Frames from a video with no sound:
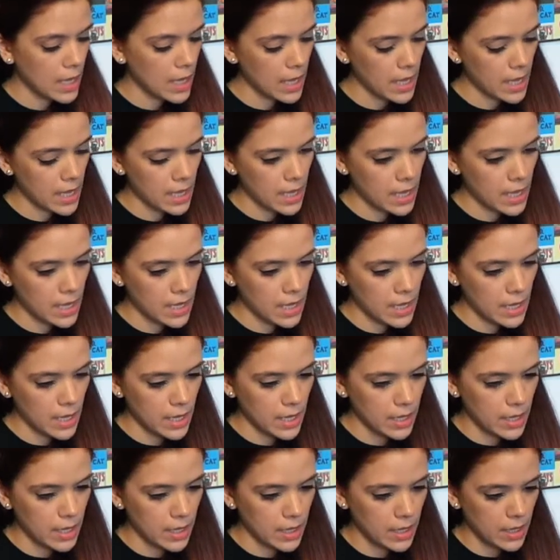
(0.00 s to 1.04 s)

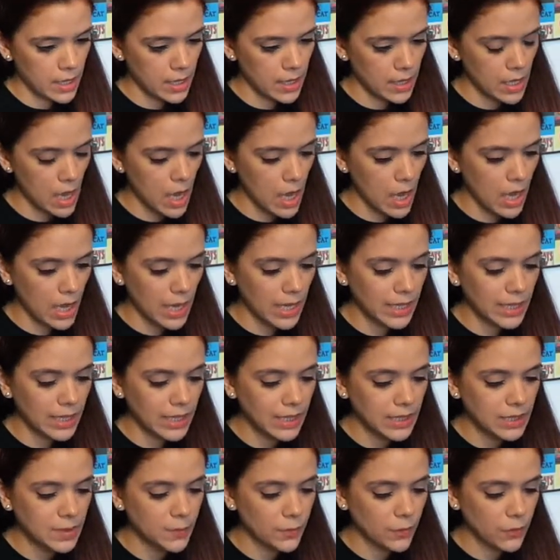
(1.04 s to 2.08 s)
a
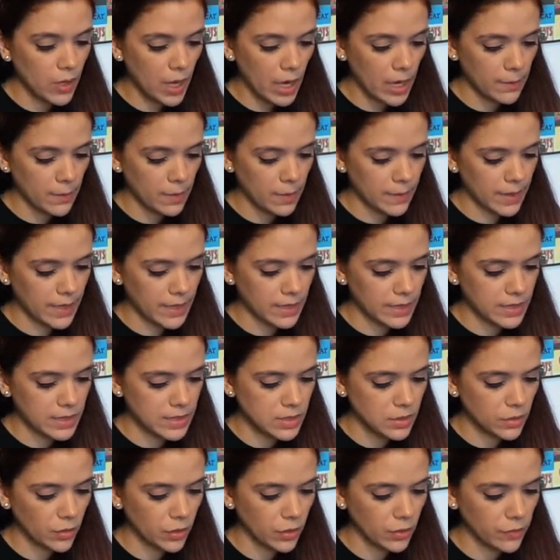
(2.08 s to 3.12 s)
eyelid primer
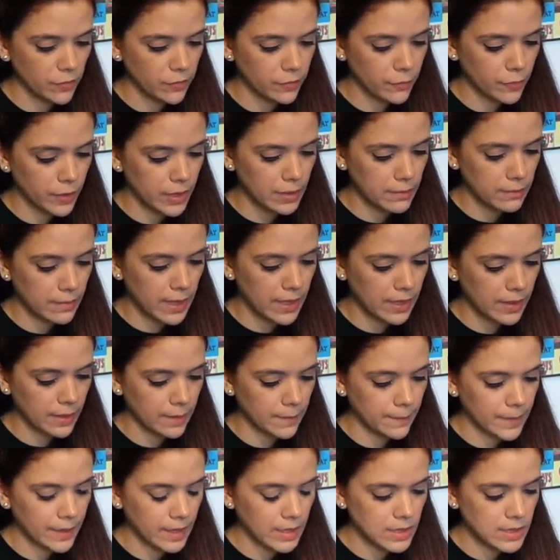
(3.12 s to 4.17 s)
base, oil-free
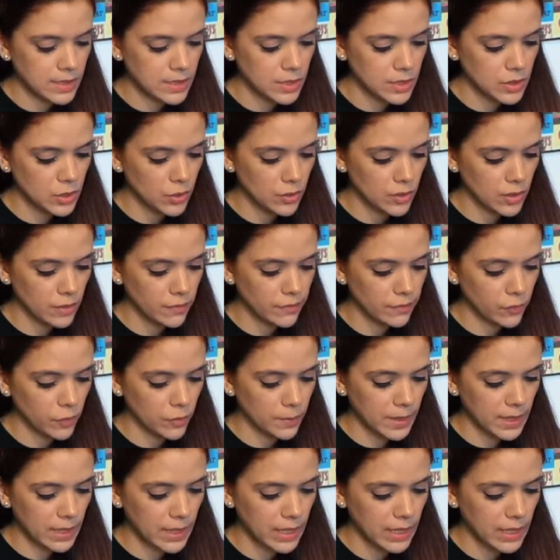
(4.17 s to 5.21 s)
makeup base, soothing
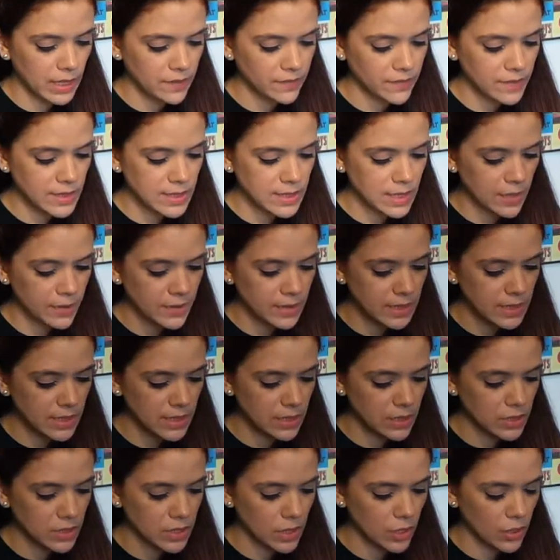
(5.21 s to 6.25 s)
formula, evens out the
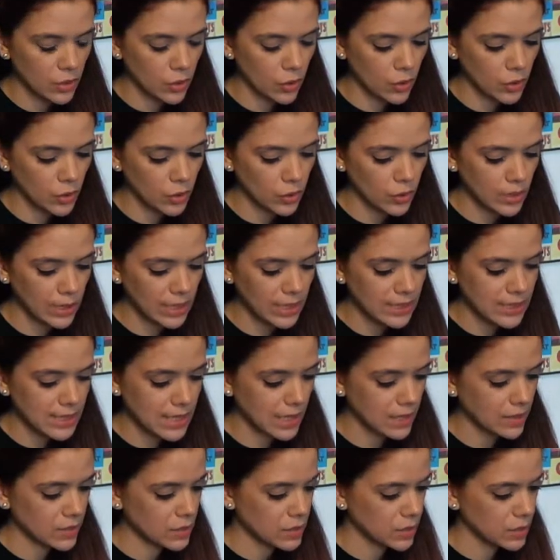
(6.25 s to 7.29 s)
skin tone on your lids
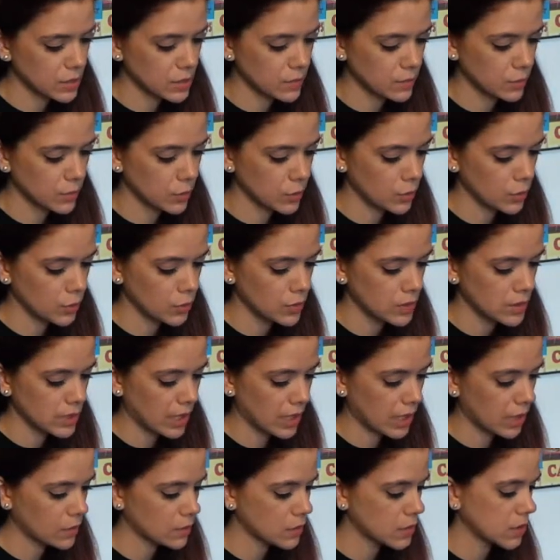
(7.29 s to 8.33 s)
and smooths
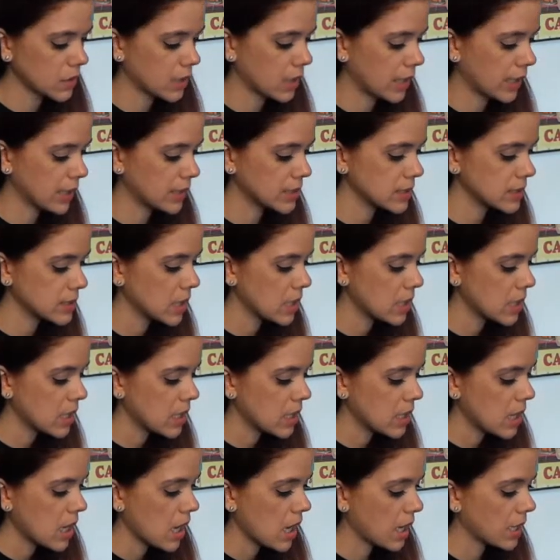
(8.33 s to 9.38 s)
out lines.
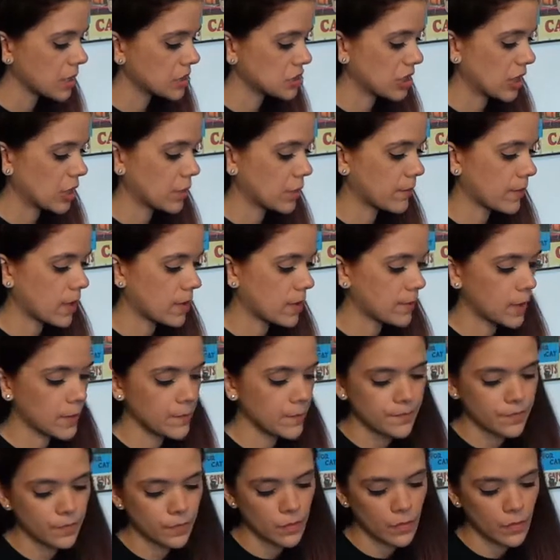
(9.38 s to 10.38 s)
Eyeshadow primer.